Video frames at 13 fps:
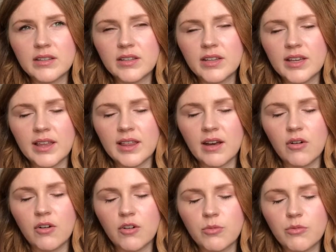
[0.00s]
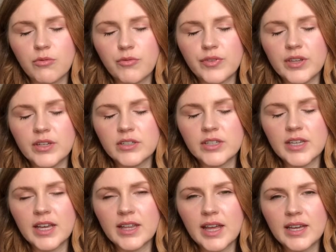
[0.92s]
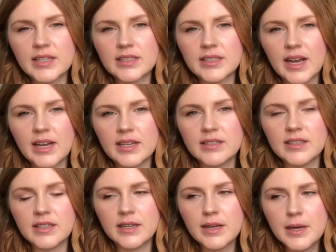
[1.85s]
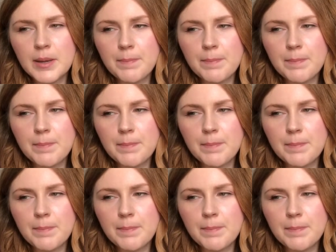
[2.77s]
you get that horrible fear, you get that anxiety.